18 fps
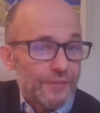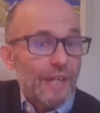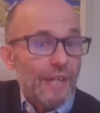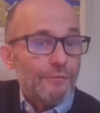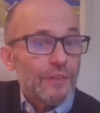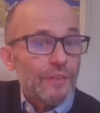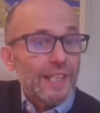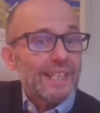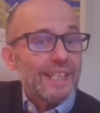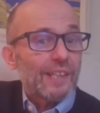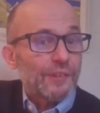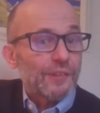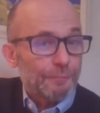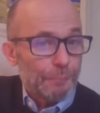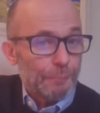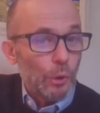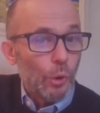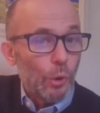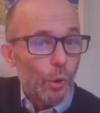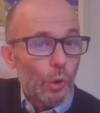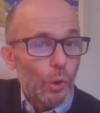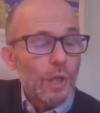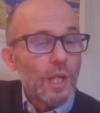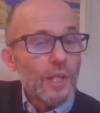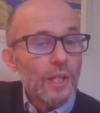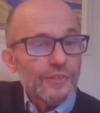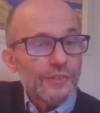definitely
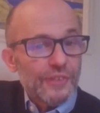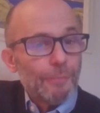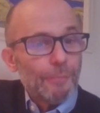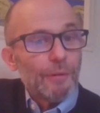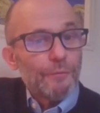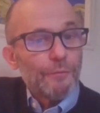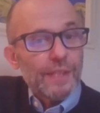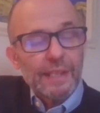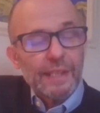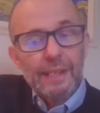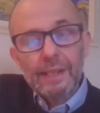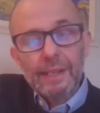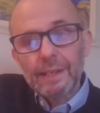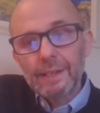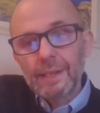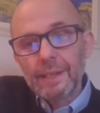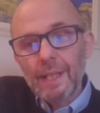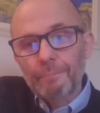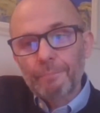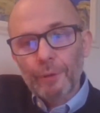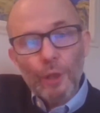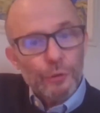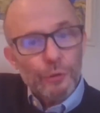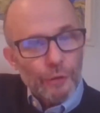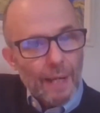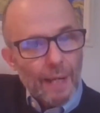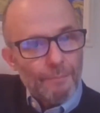explore some of the
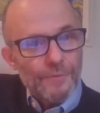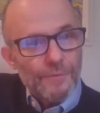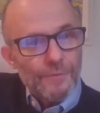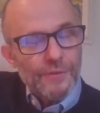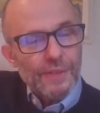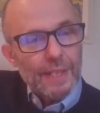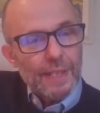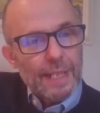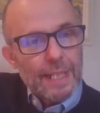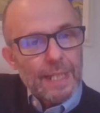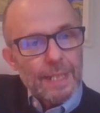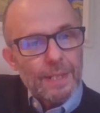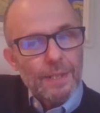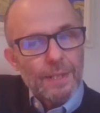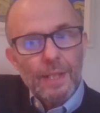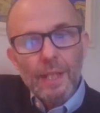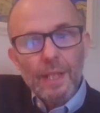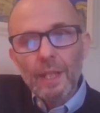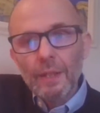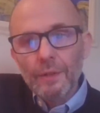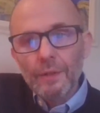programs in